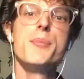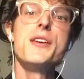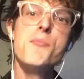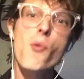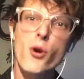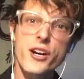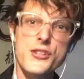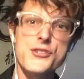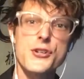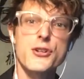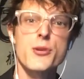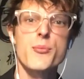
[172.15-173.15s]
Be more
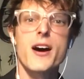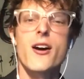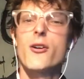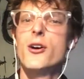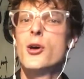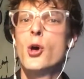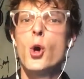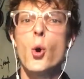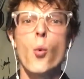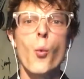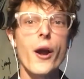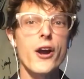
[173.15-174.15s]
concerned about
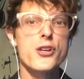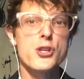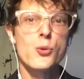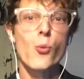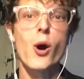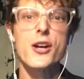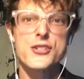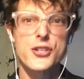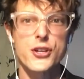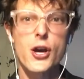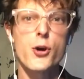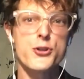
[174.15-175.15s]
where you want to go.